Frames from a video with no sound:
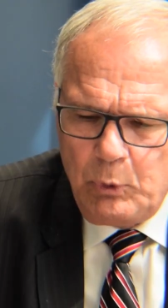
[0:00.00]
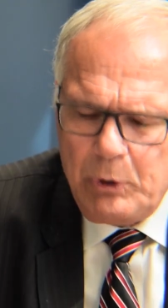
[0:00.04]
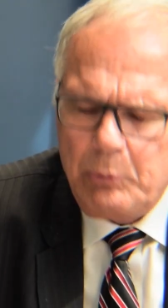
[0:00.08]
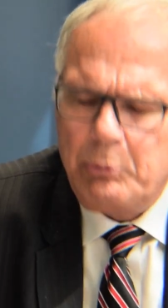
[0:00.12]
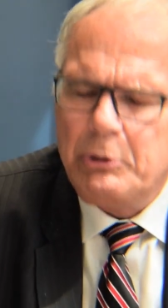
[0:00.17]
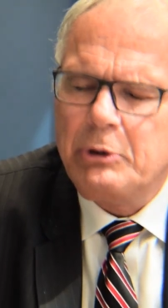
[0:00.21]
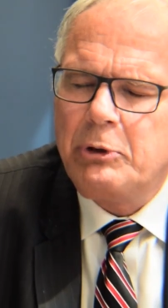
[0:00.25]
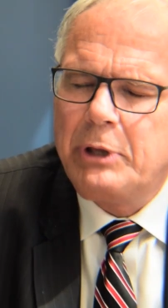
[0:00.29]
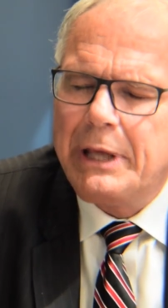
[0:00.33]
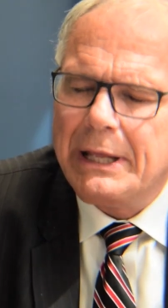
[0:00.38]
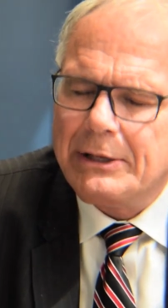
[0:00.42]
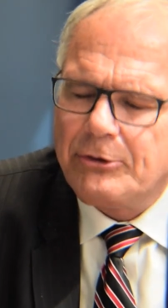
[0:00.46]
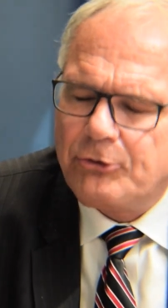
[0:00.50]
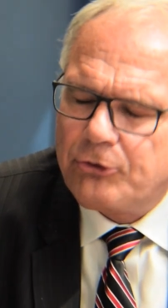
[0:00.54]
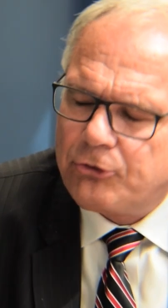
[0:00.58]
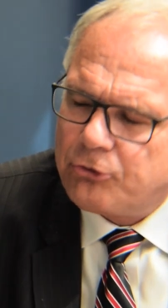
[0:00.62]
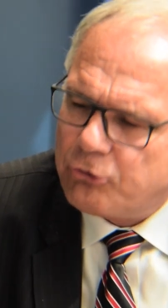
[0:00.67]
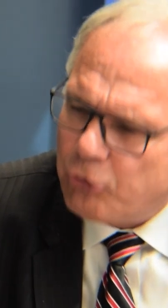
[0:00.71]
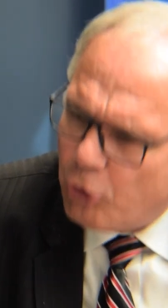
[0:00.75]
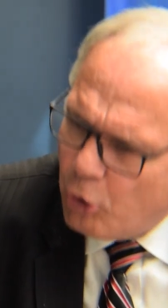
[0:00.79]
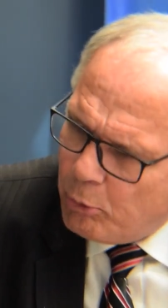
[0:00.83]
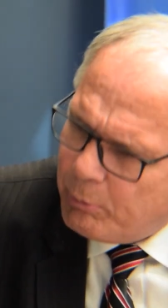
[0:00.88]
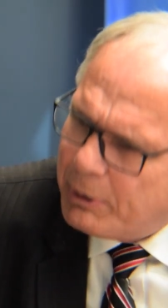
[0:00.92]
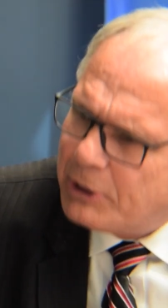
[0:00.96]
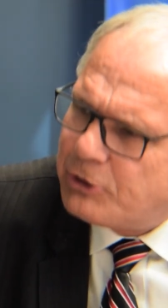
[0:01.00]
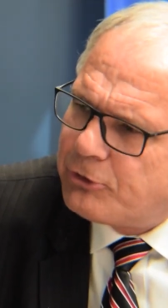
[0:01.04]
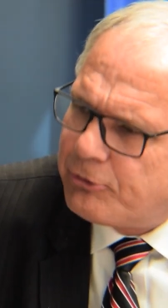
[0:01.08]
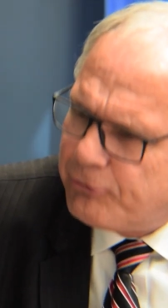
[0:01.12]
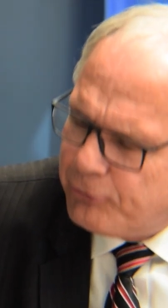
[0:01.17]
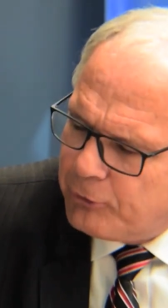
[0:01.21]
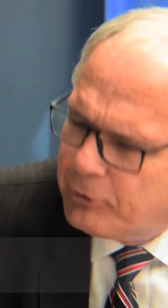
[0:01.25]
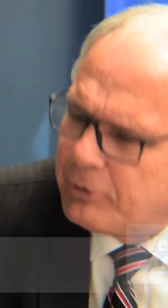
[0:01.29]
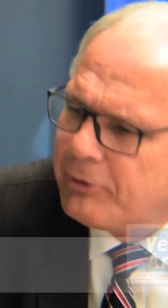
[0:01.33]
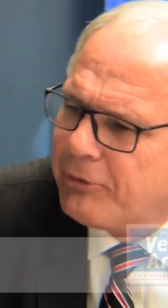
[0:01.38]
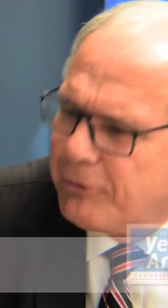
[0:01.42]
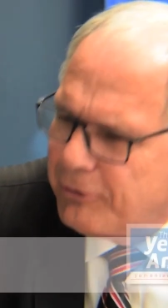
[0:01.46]
We would get so much
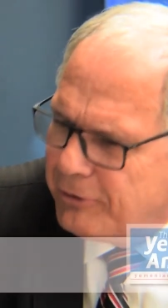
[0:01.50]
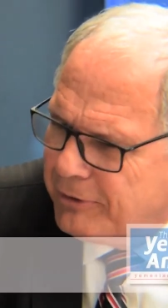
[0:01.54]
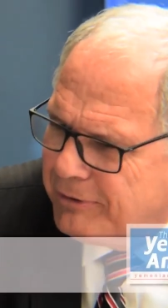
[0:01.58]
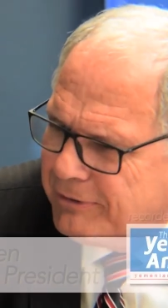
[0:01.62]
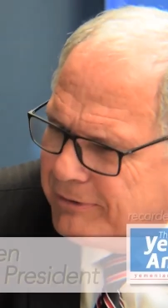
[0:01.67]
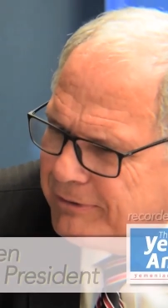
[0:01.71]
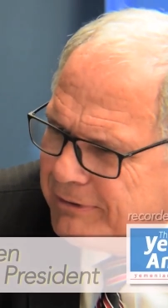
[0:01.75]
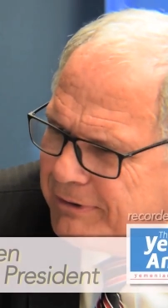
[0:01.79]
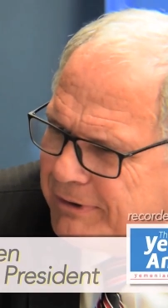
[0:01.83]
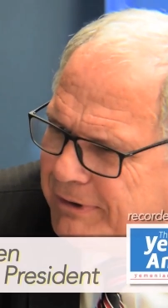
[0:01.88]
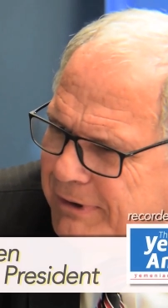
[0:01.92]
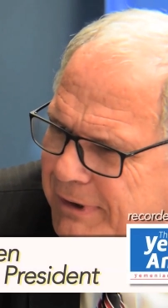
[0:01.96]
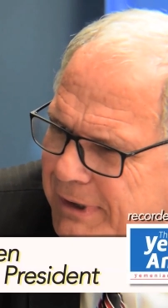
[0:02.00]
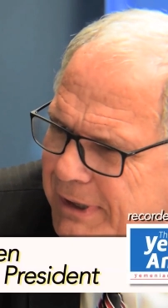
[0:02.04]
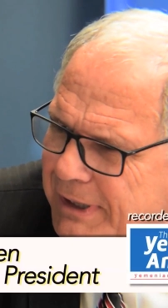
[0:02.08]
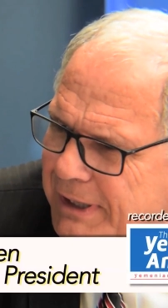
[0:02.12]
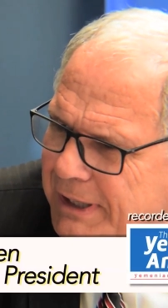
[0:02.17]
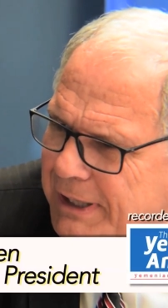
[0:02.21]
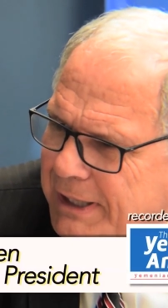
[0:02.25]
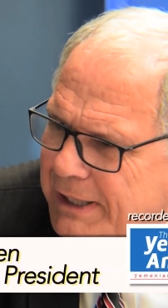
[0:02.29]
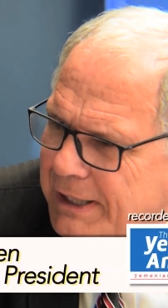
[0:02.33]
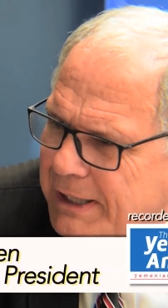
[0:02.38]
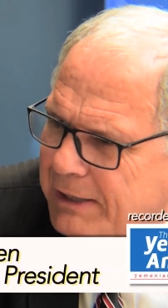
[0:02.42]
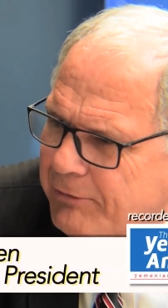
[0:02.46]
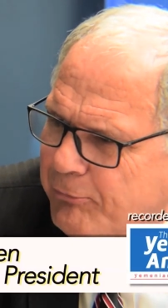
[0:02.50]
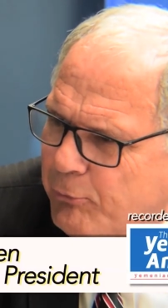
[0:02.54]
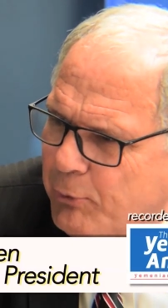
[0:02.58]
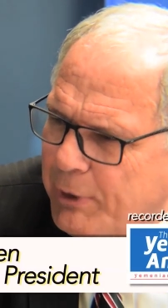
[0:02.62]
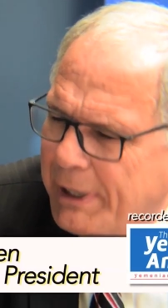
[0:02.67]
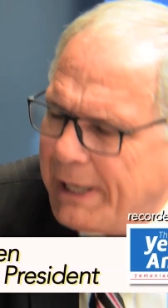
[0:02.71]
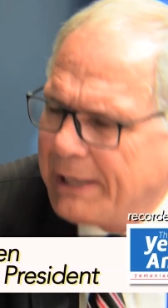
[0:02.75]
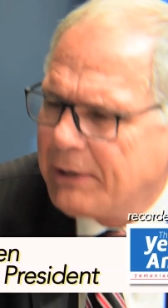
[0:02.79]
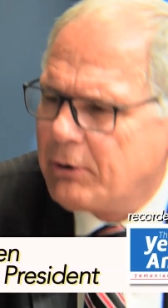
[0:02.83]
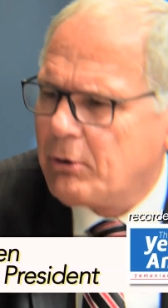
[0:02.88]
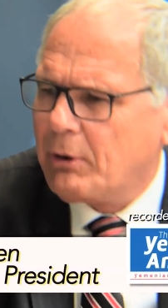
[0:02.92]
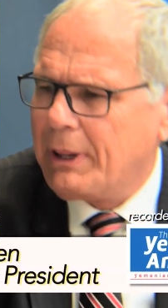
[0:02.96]
further if
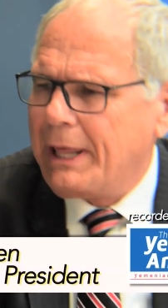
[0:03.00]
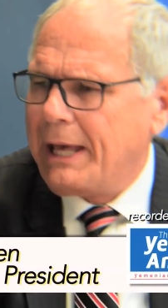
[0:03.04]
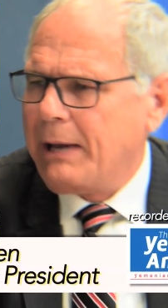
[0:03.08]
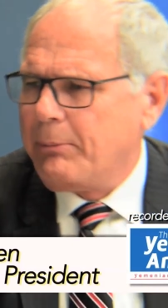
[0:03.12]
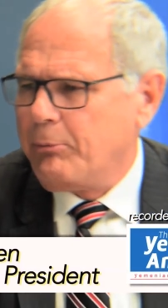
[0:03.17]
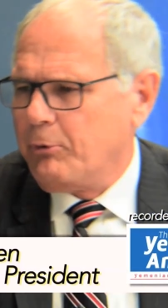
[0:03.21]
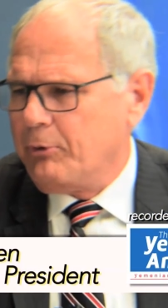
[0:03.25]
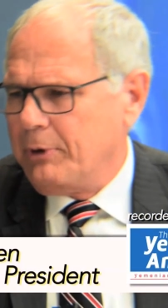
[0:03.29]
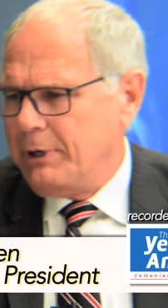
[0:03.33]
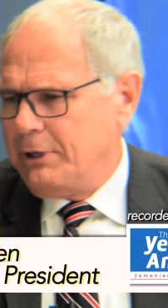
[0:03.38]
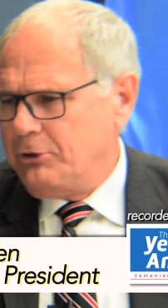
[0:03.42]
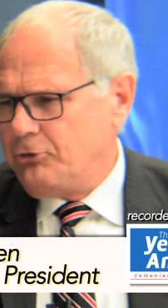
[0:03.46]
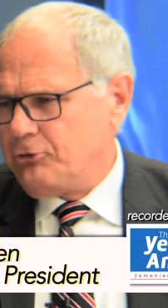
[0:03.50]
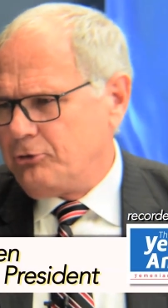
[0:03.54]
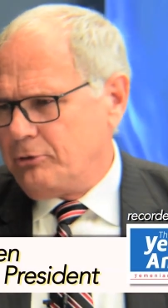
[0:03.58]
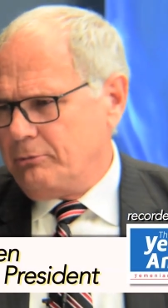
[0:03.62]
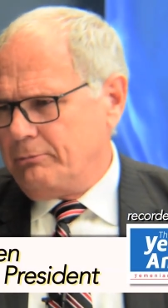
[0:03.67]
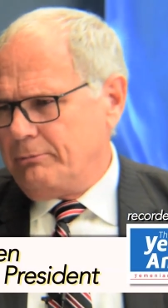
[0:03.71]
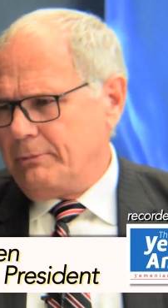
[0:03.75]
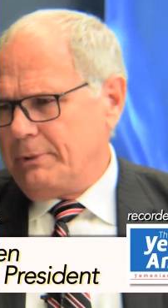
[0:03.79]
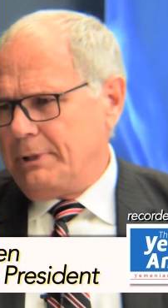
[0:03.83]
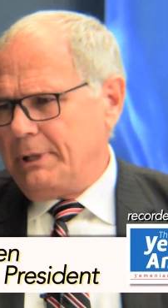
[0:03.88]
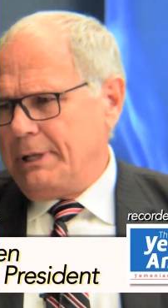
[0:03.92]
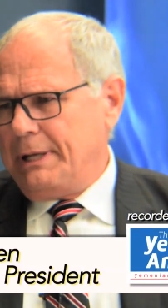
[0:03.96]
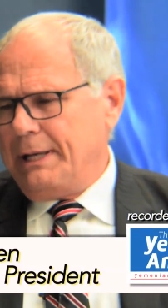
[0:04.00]
we had collaboration,